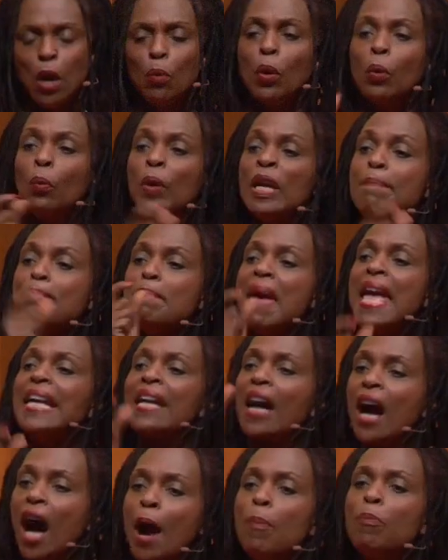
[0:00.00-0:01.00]
When we
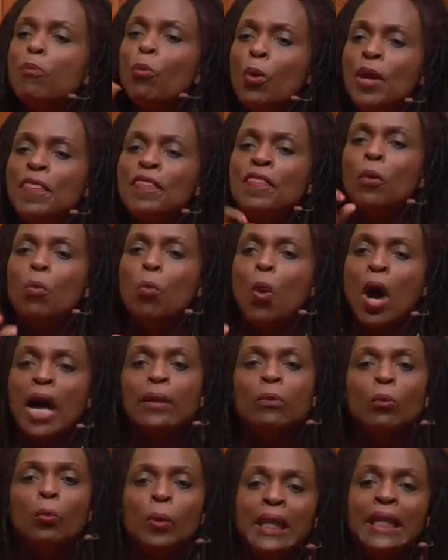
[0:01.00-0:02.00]
make up with the
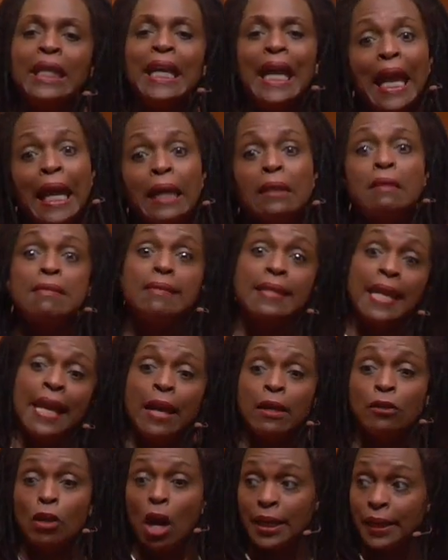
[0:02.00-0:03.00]
one we can't
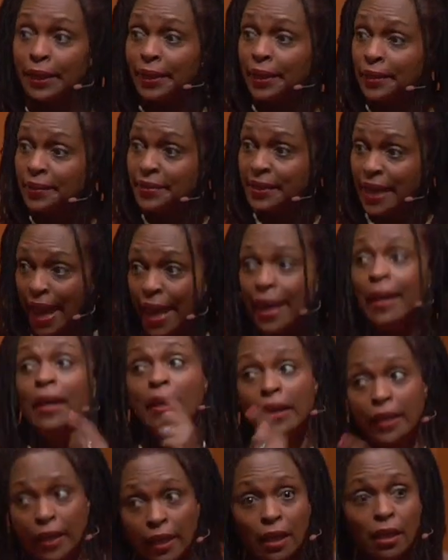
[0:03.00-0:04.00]
stand on a good day,
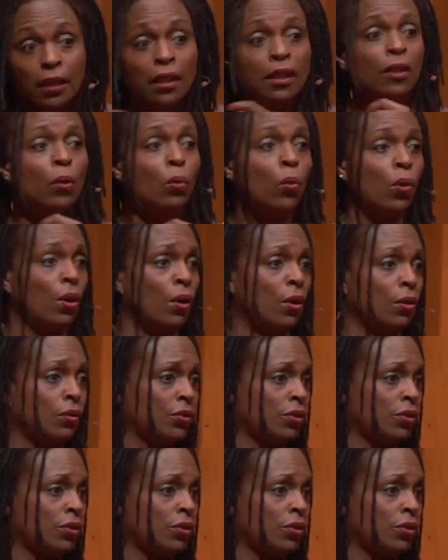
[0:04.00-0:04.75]
healing the world.